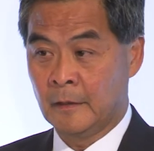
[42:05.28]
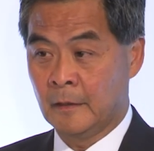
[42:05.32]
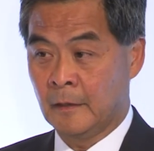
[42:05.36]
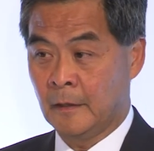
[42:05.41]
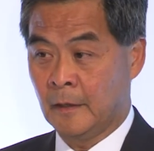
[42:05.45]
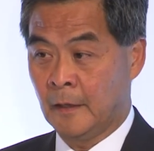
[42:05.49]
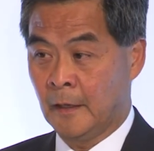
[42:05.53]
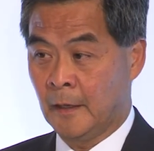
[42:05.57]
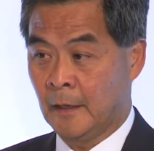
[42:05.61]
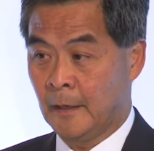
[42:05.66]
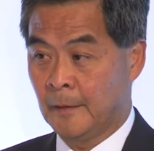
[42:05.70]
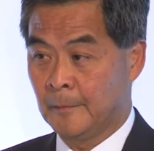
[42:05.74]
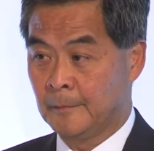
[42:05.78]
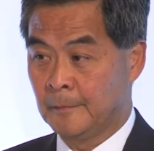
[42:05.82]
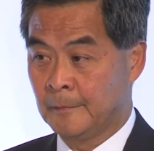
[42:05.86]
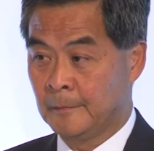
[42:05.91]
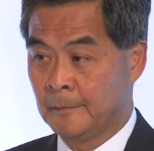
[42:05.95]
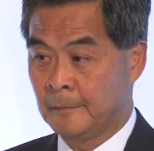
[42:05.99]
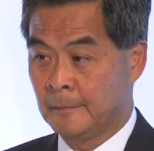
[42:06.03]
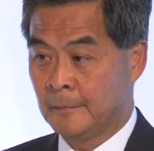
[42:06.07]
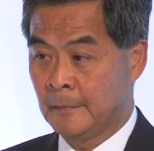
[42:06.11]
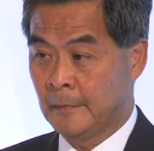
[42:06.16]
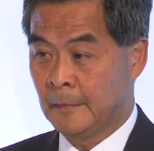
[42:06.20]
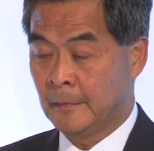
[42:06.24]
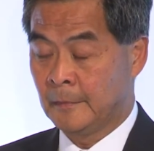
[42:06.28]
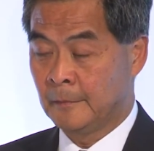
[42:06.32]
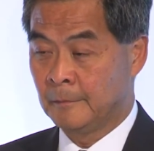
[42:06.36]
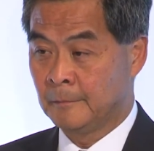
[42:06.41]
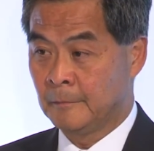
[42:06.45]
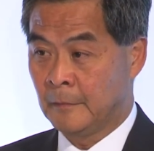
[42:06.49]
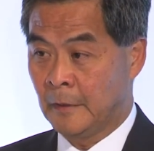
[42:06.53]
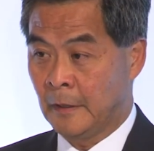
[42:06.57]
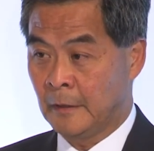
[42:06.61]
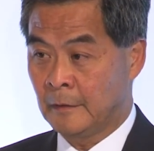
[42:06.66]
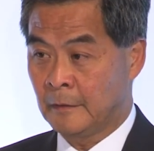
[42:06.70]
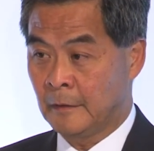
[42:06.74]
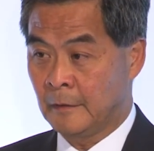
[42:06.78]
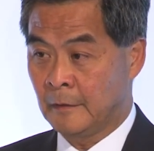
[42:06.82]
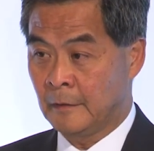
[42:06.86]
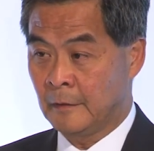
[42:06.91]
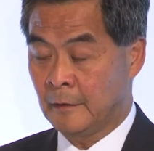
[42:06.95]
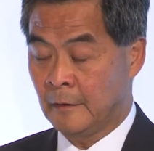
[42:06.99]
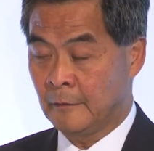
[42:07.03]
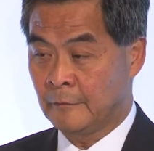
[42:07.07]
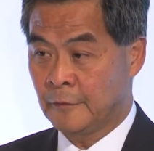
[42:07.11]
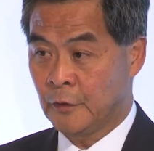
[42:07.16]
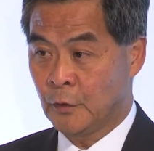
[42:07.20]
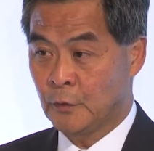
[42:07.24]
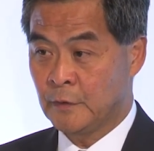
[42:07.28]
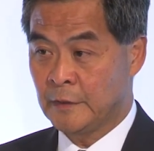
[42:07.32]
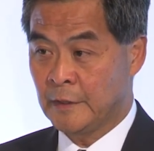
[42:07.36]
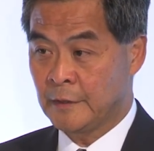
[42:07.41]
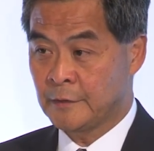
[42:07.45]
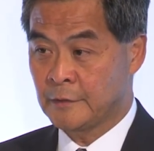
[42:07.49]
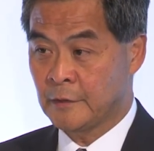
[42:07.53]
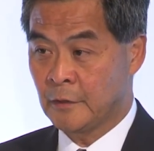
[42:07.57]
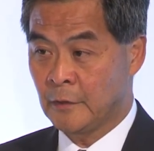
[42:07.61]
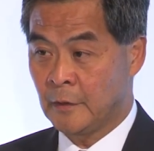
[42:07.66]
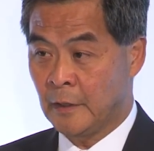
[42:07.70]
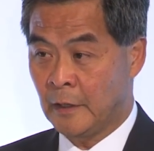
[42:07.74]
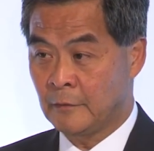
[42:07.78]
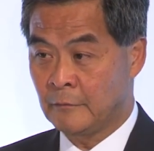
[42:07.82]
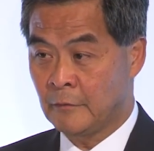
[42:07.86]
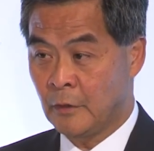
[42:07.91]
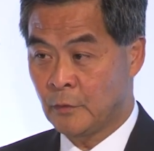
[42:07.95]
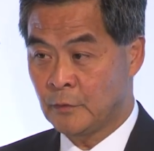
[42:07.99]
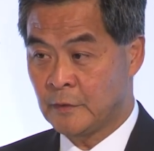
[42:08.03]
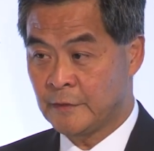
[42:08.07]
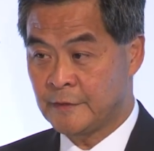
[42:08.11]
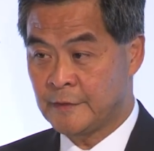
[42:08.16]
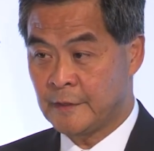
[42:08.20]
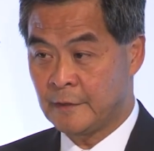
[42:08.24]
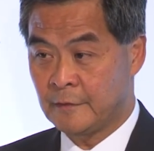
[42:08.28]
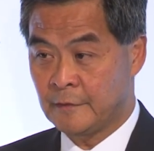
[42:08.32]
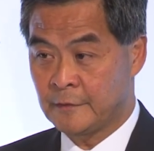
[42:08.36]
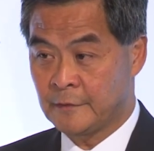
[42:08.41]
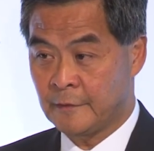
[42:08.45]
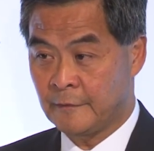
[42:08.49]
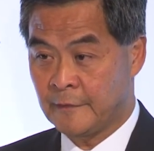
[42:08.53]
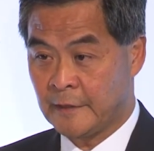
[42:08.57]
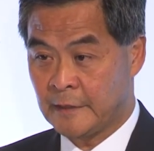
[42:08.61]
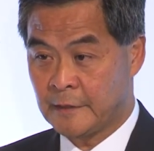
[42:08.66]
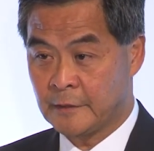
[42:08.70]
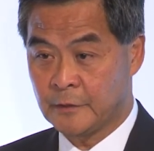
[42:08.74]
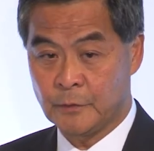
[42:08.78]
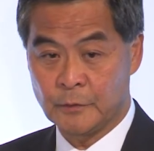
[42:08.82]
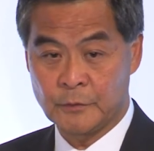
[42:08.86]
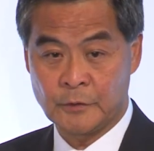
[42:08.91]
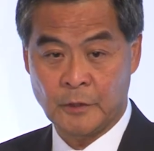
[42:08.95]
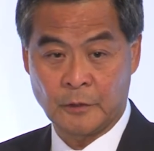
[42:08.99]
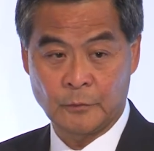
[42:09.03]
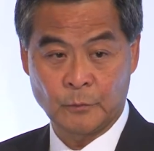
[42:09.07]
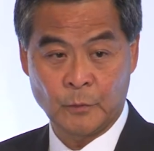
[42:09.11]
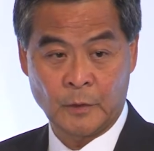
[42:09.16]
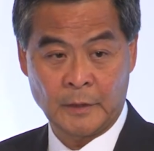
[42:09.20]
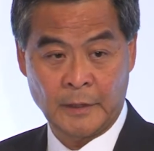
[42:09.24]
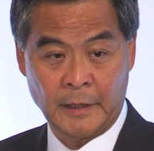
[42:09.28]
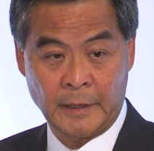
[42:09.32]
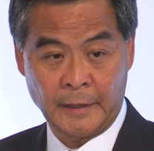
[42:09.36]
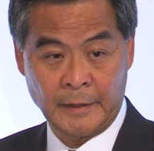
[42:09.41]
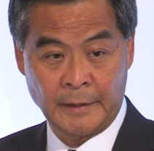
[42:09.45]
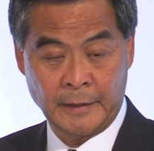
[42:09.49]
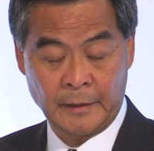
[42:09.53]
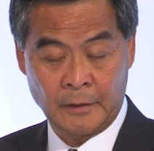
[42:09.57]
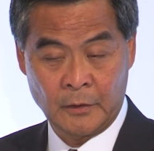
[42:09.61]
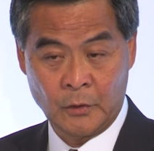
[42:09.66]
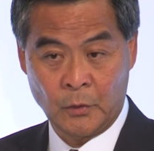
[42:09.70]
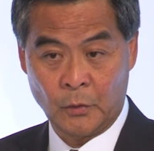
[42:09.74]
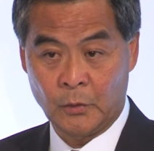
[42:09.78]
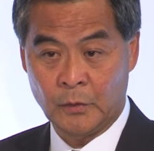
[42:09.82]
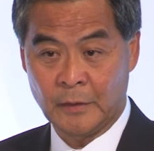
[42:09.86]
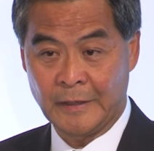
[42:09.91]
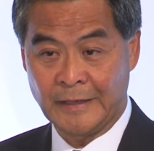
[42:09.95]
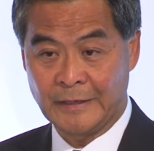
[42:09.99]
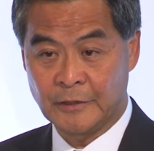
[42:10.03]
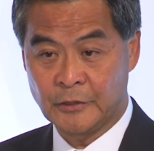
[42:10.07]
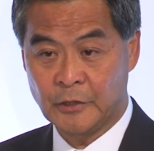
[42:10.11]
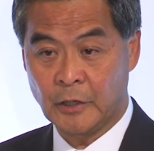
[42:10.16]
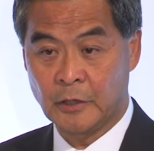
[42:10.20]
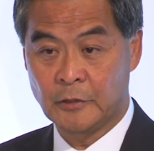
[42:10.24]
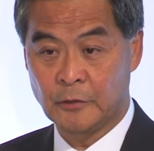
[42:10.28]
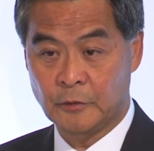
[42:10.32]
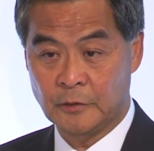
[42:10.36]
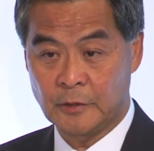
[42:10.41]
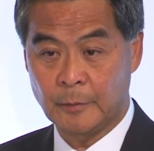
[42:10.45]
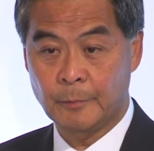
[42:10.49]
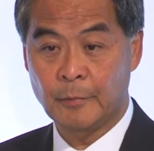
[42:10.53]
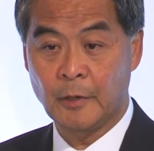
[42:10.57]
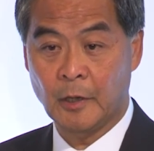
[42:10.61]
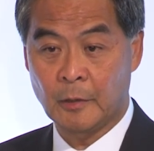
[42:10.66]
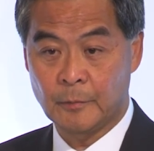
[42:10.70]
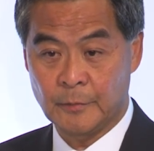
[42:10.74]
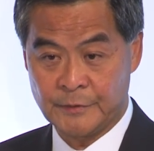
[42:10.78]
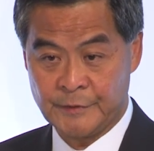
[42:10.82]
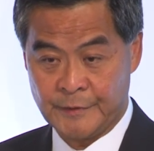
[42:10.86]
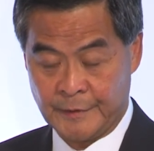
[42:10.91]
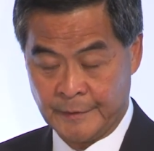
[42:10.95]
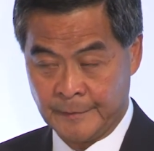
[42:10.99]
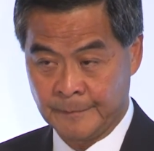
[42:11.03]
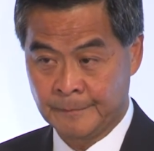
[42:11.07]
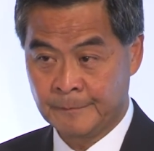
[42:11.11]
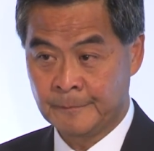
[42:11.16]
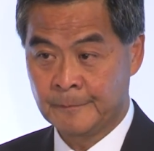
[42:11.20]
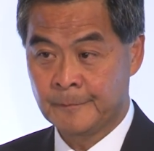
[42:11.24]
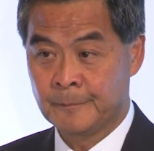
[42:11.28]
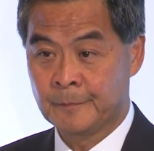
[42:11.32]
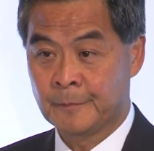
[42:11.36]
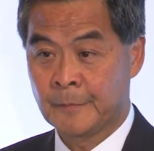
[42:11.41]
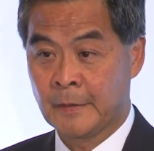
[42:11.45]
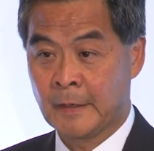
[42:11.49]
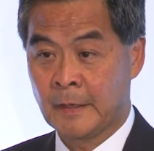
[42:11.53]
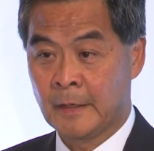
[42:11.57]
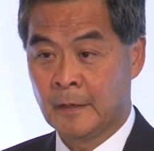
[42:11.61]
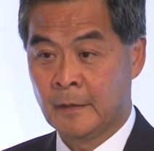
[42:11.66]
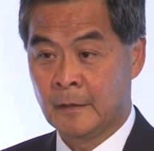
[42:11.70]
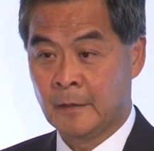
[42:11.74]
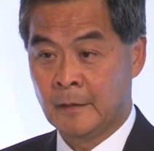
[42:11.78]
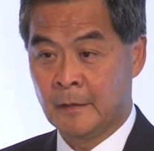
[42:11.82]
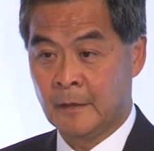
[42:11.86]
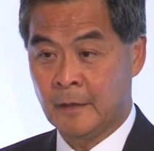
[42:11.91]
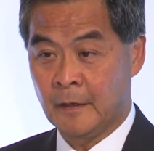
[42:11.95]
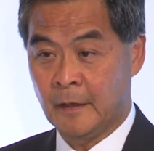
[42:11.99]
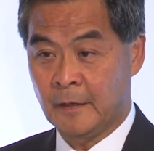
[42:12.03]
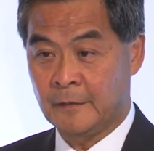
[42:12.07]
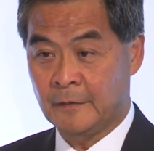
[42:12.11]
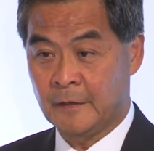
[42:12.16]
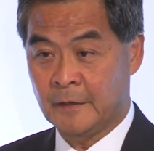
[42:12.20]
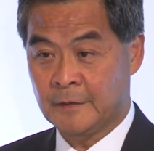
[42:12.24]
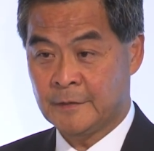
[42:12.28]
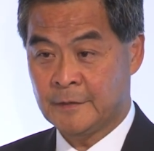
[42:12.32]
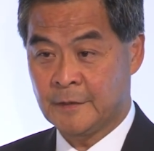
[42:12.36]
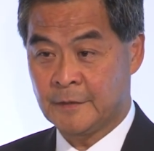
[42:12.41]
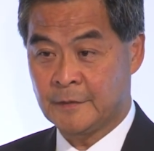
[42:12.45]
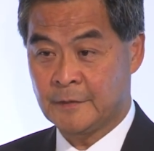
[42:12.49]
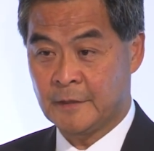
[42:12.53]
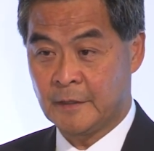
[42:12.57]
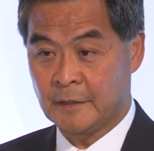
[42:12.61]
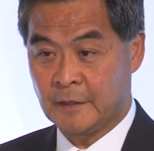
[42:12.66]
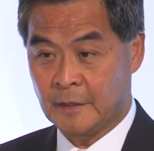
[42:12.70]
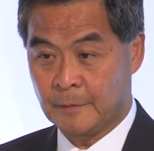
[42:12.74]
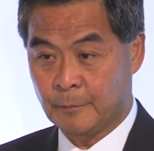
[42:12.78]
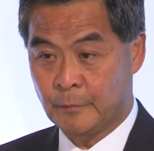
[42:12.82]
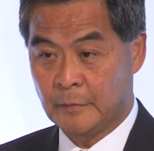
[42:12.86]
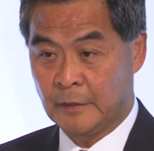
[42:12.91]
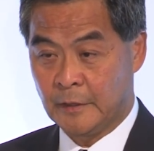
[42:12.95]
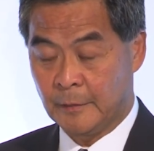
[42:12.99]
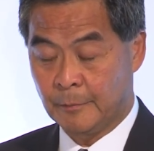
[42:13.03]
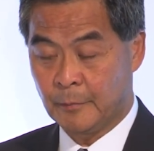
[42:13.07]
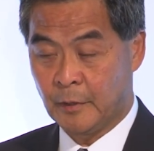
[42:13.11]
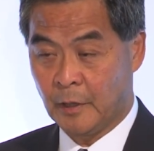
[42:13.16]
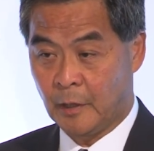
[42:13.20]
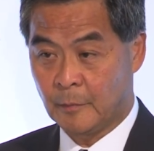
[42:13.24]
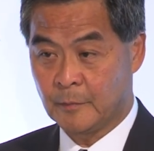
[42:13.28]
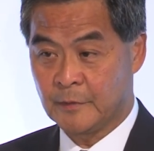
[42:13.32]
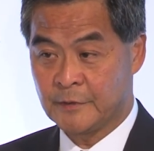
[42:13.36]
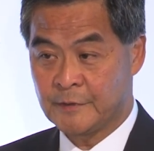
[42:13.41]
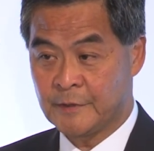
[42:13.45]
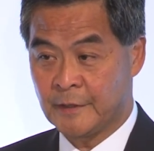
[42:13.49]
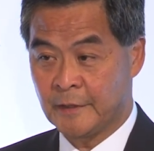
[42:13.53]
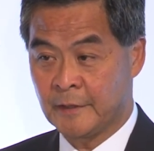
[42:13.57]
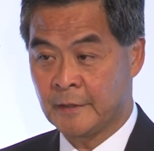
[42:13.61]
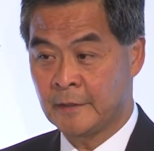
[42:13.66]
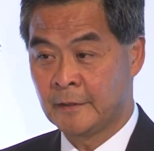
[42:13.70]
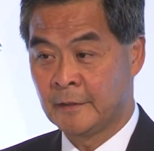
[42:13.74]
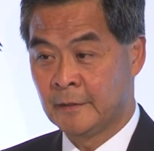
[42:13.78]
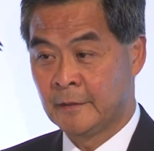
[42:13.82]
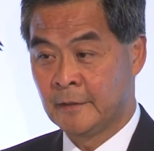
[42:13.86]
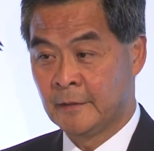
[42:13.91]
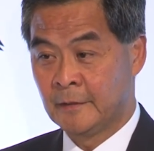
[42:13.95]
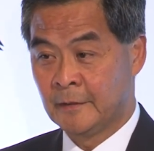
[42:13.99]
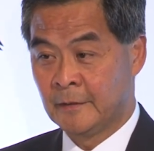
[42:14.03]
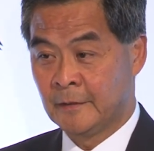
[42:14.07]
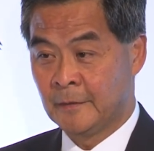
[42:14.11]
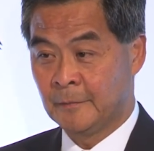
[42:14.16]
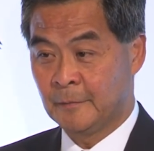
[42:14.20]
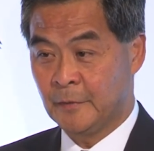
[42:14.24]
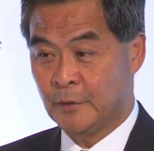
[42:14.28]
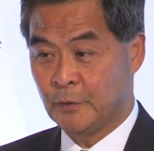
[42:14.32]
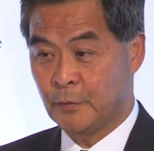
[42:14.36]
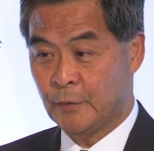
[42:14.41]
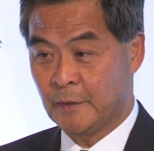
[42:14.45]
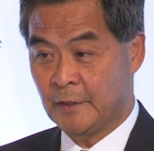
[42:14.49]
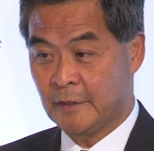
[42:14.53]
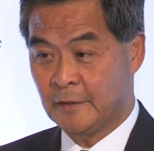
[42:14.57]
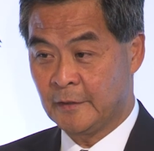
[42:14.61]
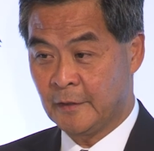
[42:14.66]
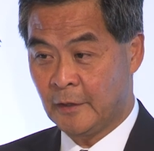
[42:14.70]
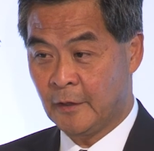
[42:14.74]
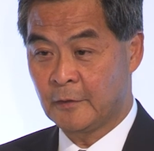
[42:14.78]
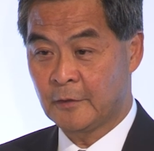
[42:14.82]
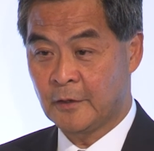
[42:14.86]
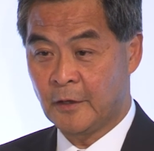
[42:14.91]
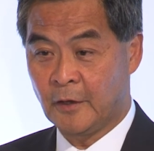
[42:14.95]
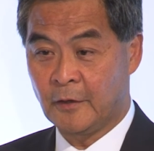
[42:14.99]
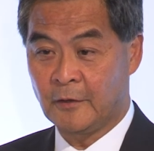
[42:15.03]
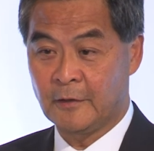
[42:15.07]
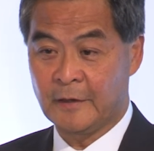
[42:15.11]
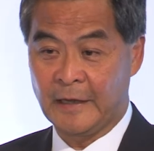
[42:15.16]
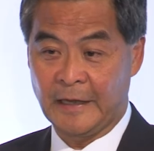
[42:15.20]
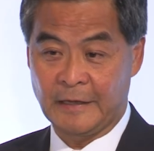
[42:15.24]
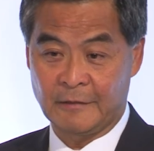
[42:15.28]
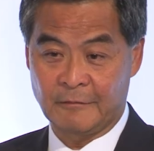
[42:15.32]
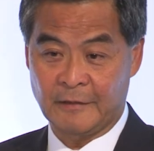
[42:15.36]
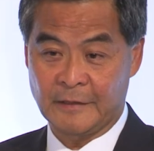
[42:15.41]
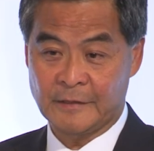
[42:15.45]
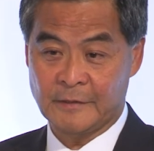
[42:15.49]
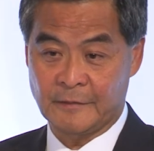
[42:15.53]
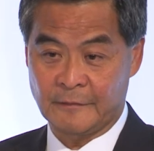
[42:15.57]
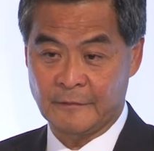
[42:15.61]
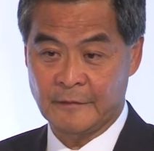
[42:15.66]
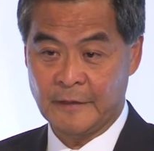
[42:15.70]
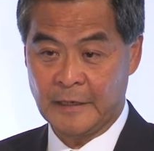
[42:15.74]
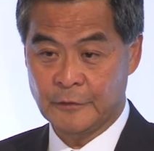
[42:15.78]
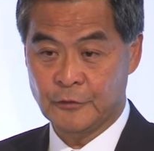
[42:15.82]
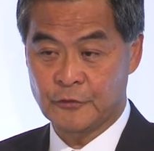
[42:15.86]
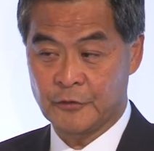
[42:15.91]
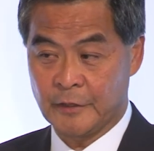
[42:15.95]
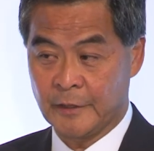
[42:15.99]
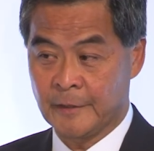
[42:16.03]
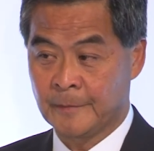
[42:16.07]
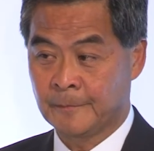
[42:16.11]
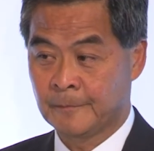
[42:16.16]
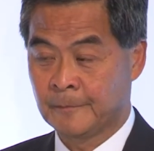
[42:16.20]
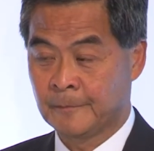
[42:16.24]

A few years ago, I wrote a series of articles on what I call internal diplomacy. And this is the diplomacy between Hong Kong and the rest of the country.